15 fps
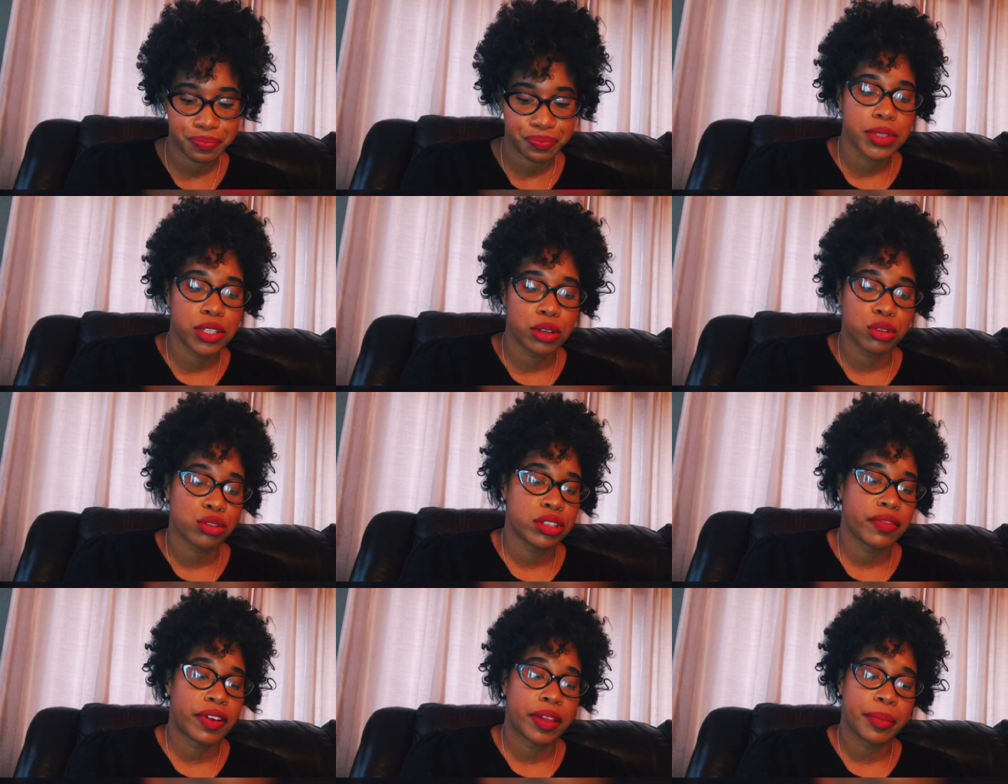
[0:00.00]
social
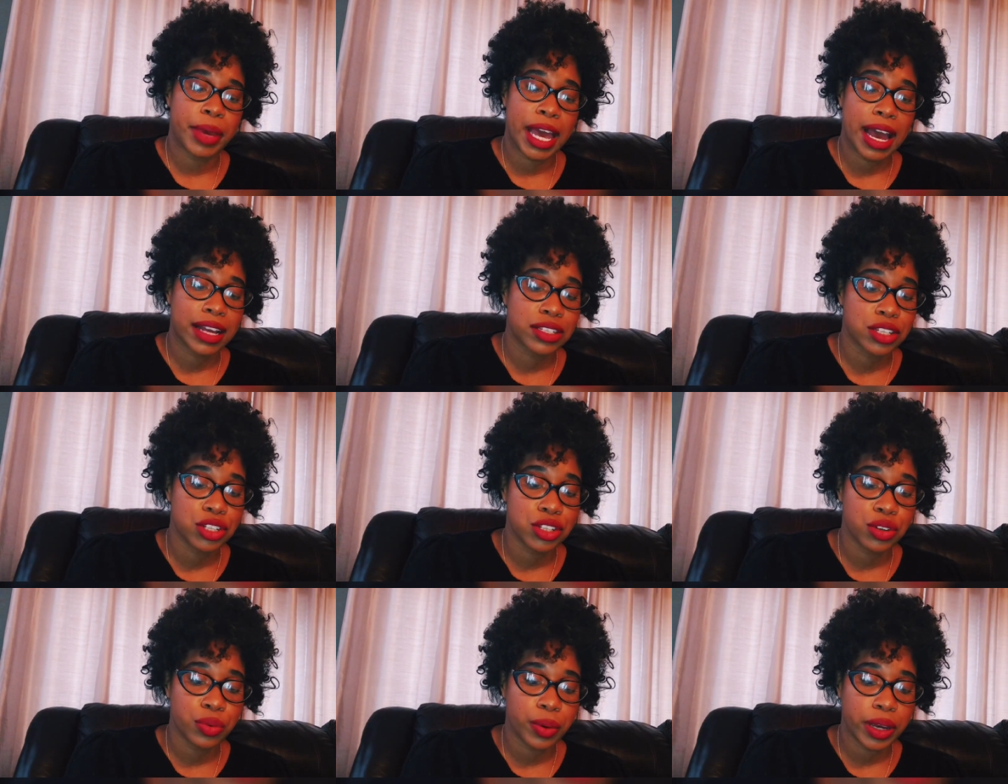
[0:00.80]
development has to
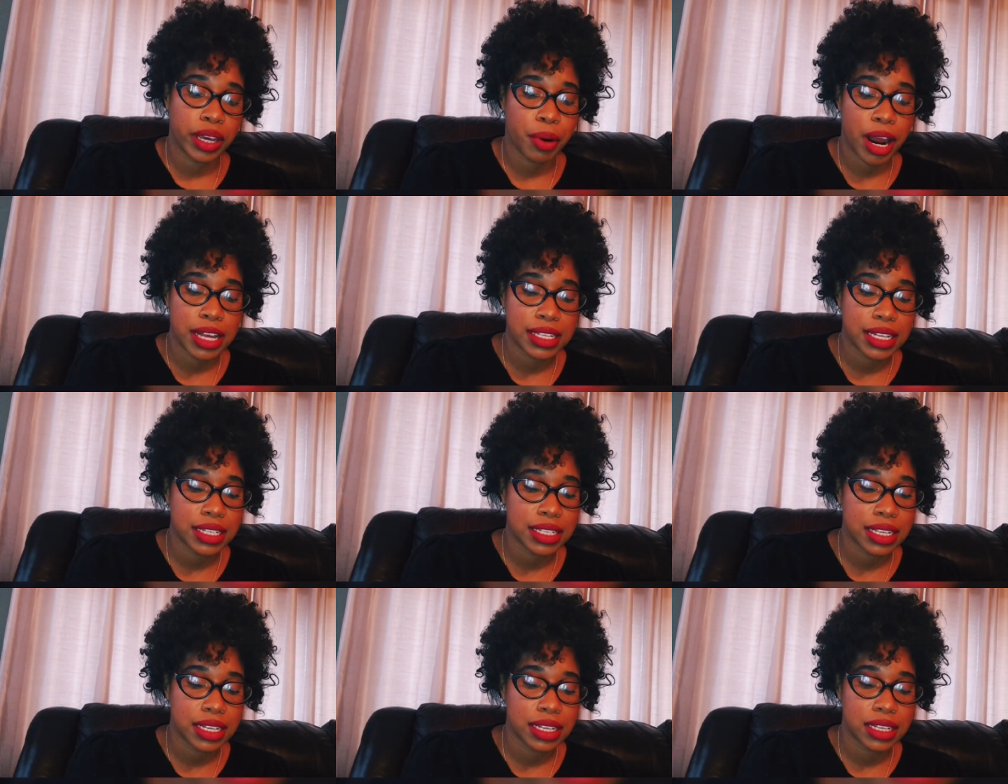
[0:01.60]
do with
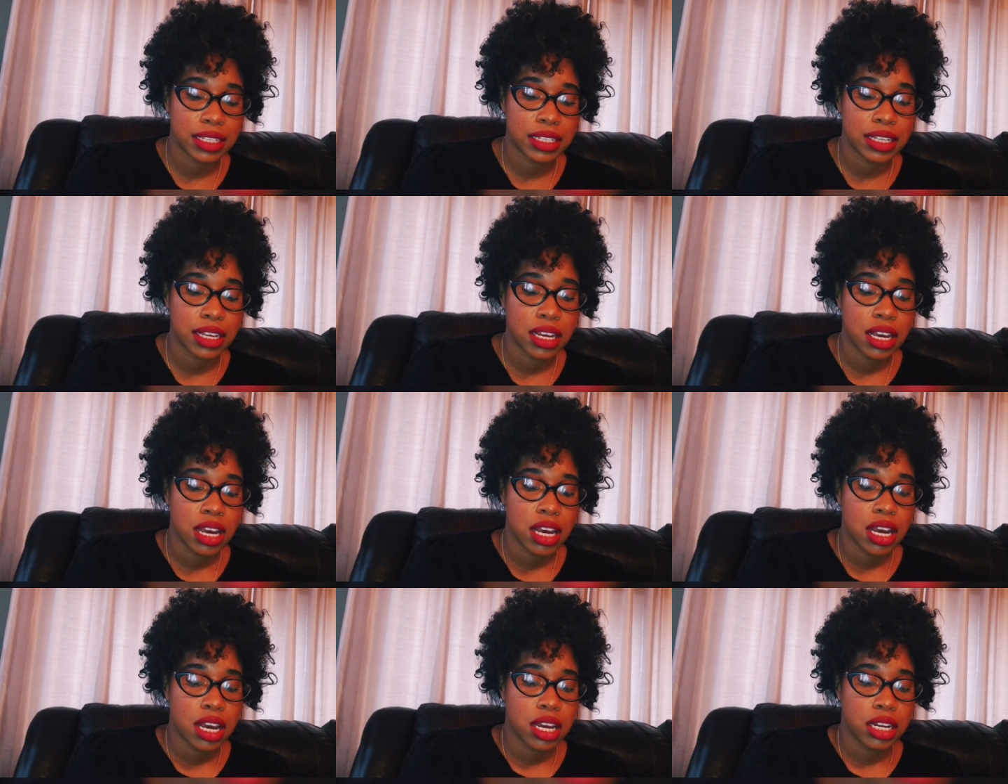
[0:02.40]
processes
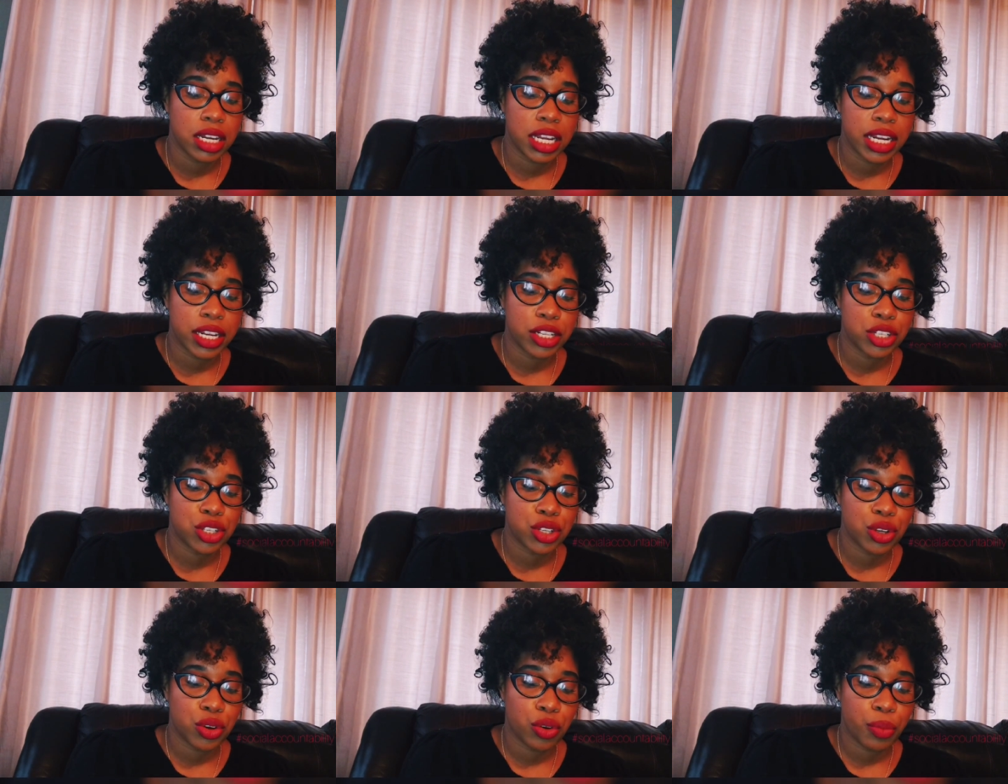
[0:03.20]
needed
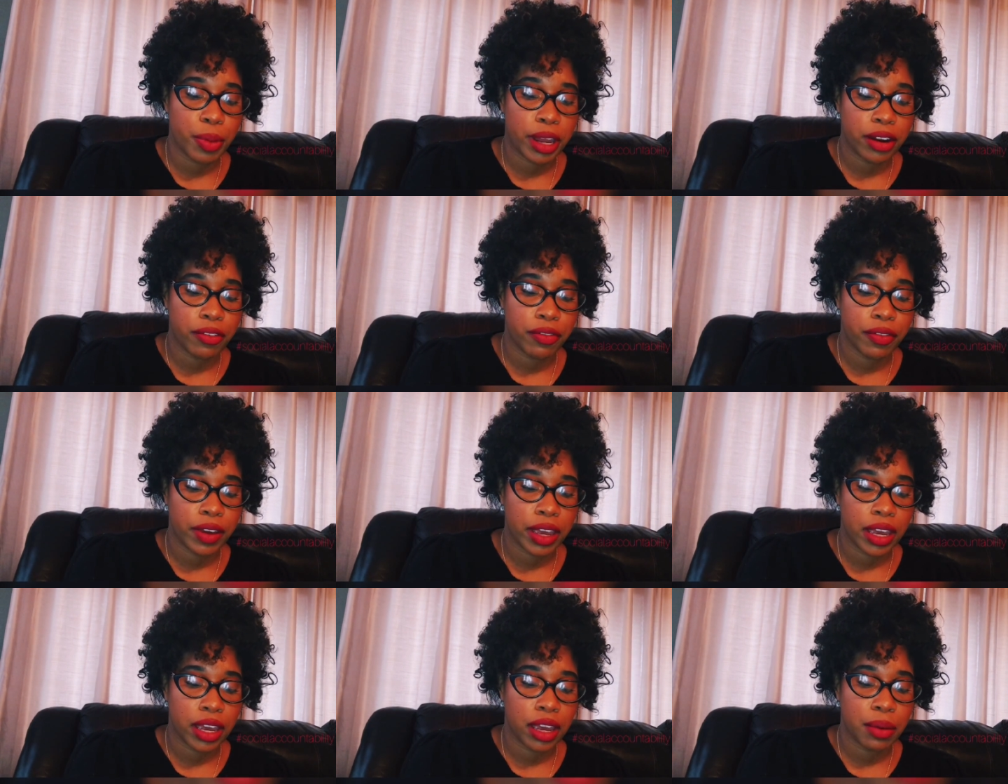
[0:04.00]
to
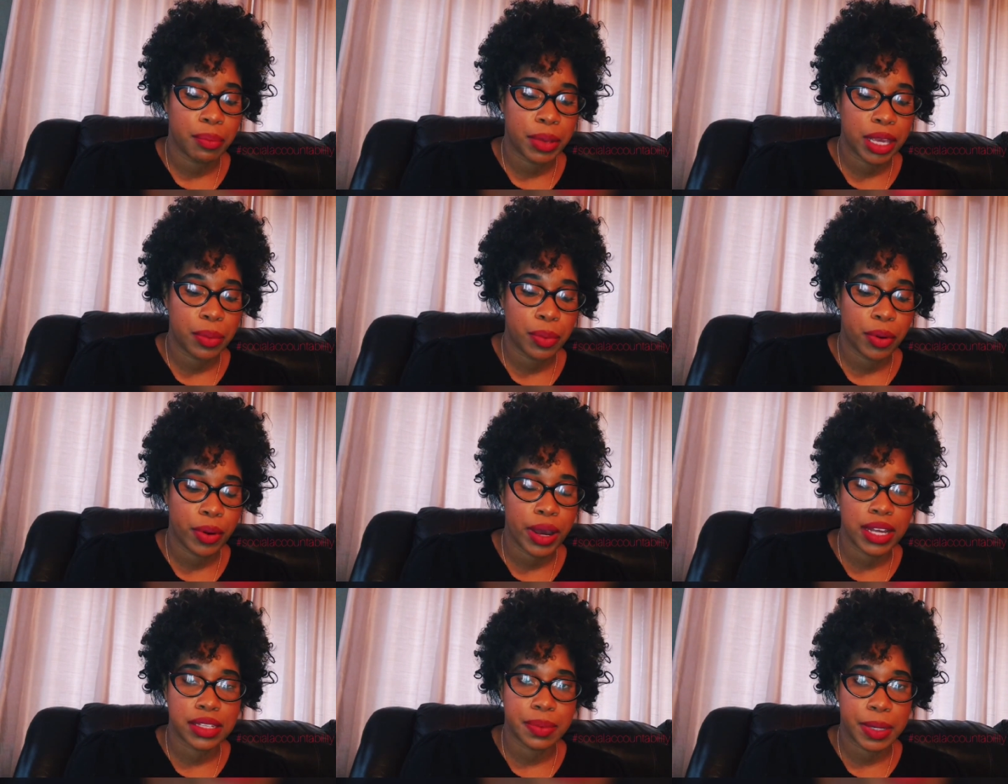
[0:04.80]
benefit people,
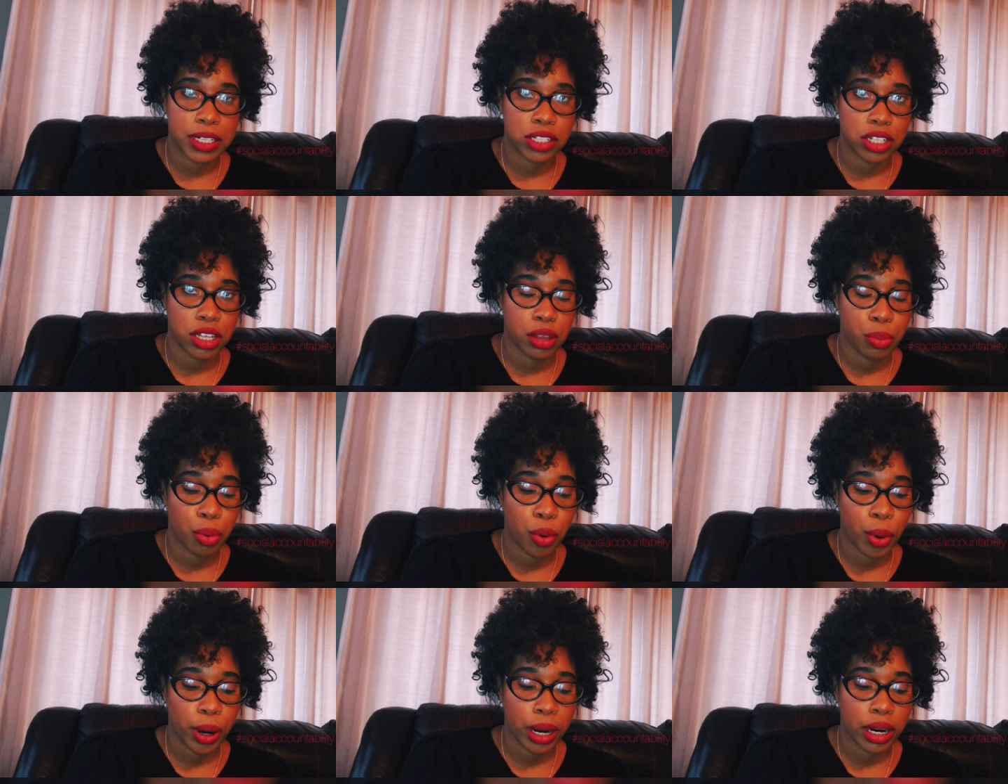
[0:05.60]
especially the
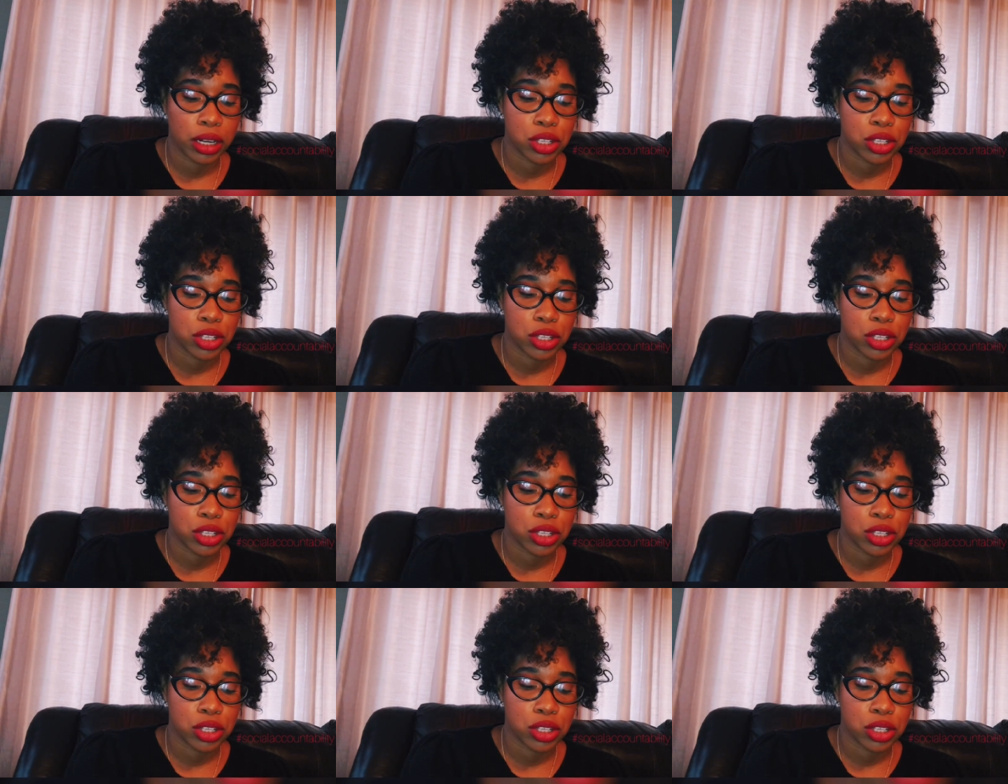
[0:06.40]
poor.